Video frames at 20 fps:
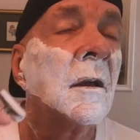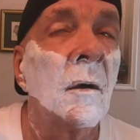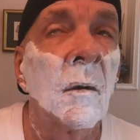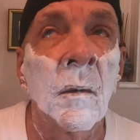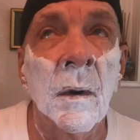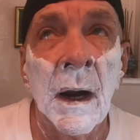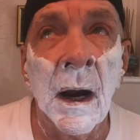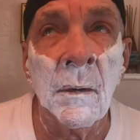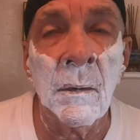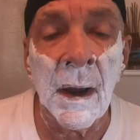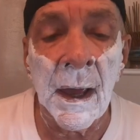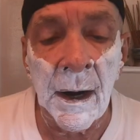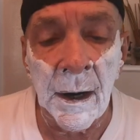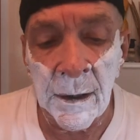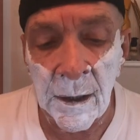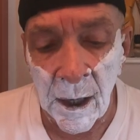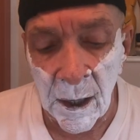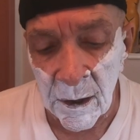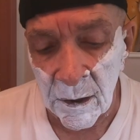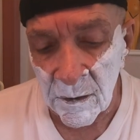When I write
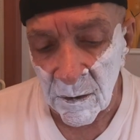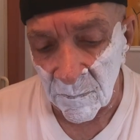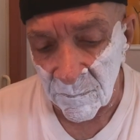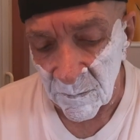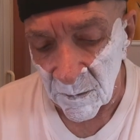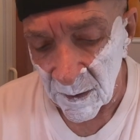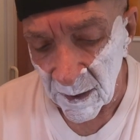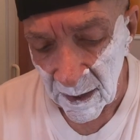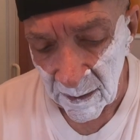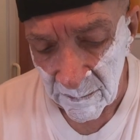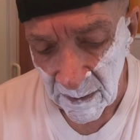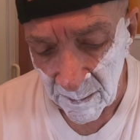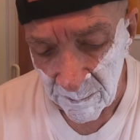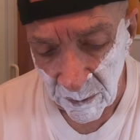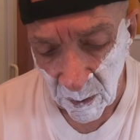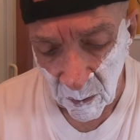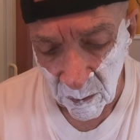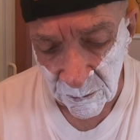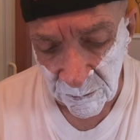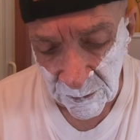an article for any of my
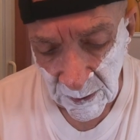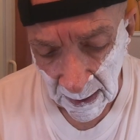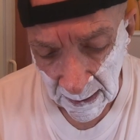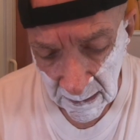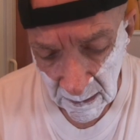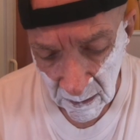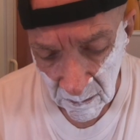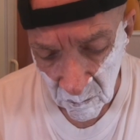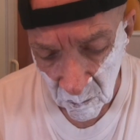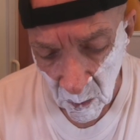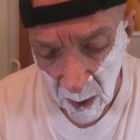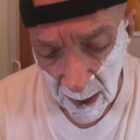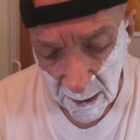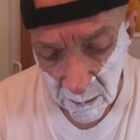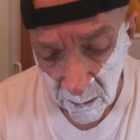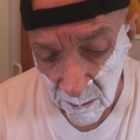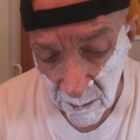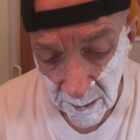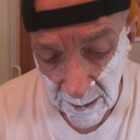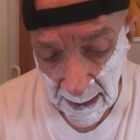posts, like on
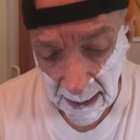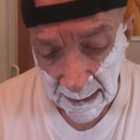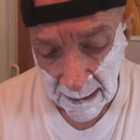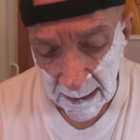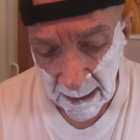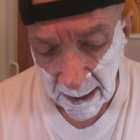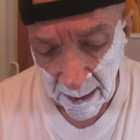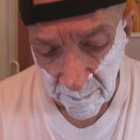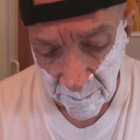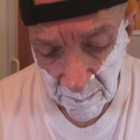walkowner.com,